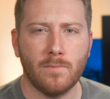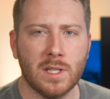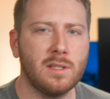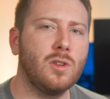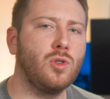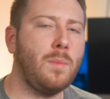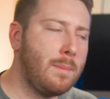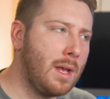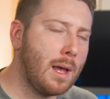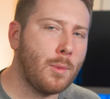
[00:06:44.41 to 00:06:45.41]
This has also made
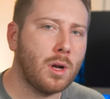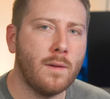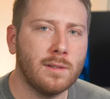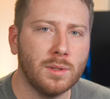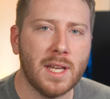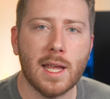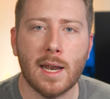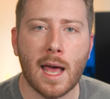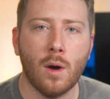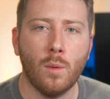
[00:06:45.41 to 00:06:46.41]
me a lot more comfortable
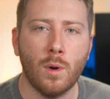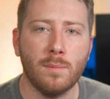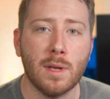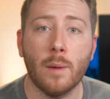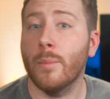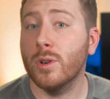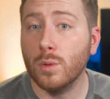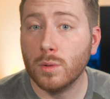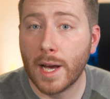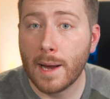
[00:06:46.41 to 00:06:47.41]
taking it out with me on
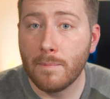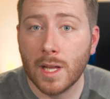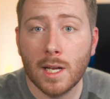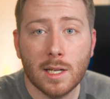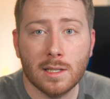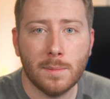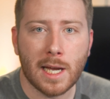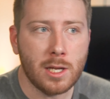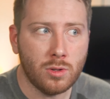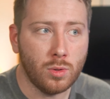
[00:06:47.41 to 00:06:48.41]
personal time,
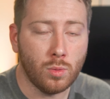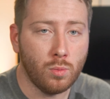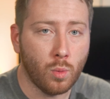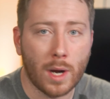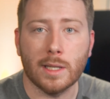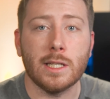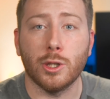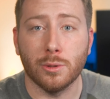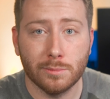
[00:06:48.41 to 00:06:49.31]
something I used to rarely do.